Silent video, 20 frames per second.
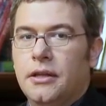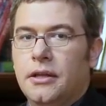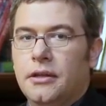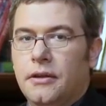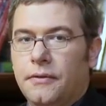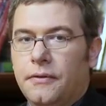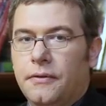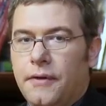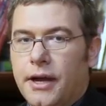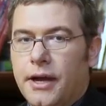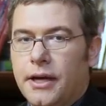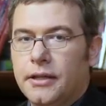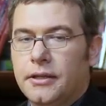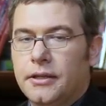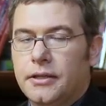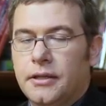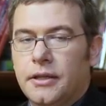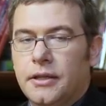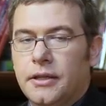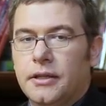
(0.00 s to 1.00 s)
the
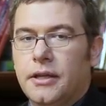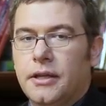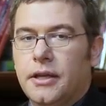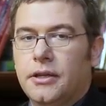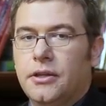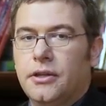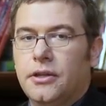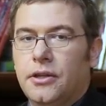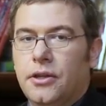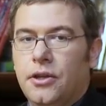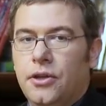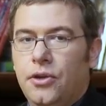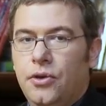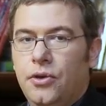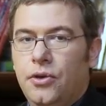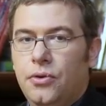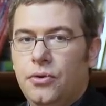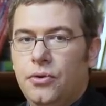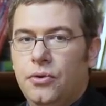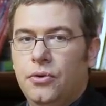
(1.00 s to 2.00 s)
fact that
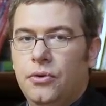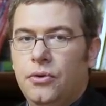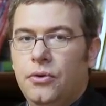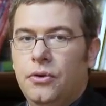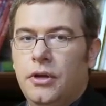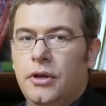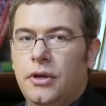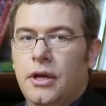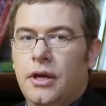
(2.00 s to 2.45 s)
you